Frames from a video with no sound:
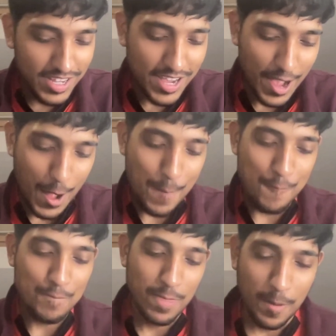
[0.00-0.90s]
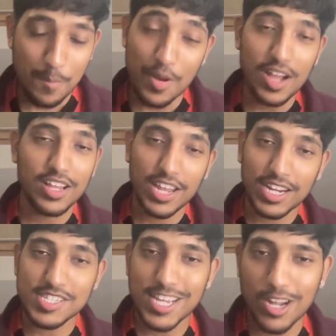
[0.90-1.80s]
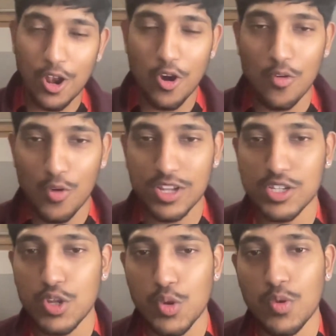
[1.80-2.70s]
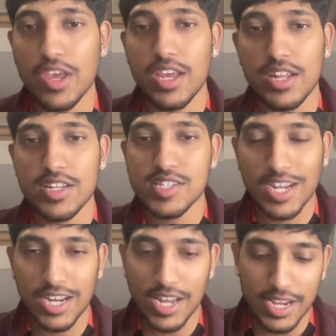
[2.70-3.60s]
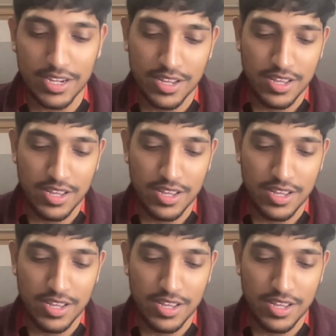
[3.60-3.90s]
But like I said, a lot of work to do in the second leg.